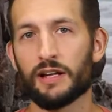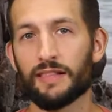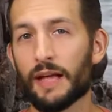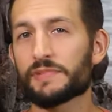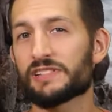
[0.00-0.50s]

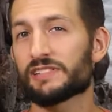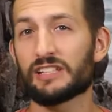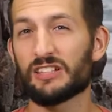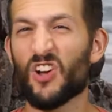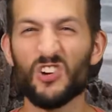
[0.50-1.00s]
Collapse is
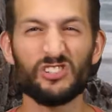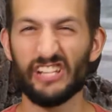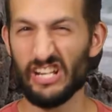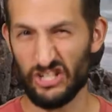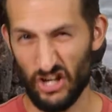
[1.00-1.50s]
a largely
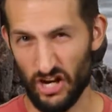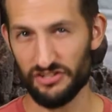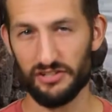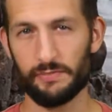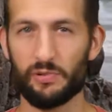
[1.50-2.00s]

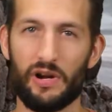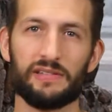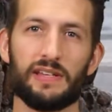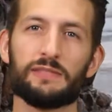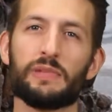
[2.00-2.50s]
endogenous
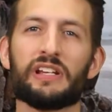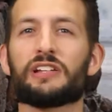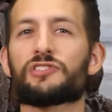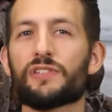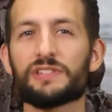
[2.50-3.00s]
process,
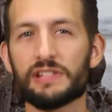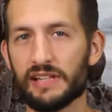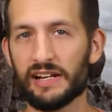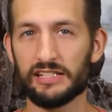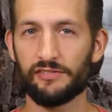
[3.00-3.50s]
meaning certain
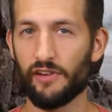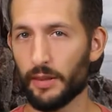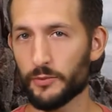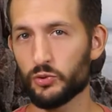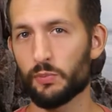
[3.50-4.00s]
societies
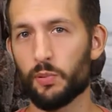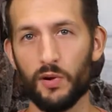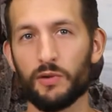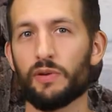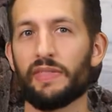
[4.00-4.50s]
develop to a
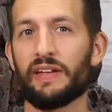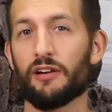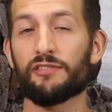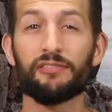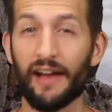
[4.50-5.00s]
point where they
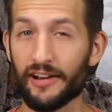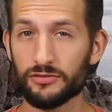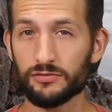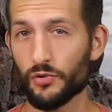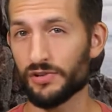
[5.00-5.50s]
are
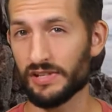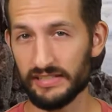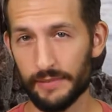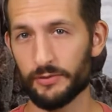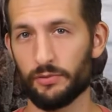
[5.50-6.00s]
fragile or
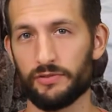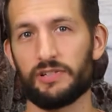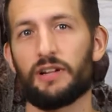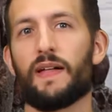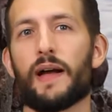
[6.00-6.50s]
susceptible
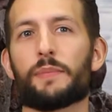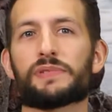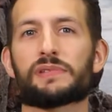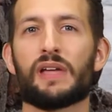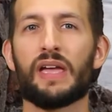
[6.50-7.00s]
to collapse.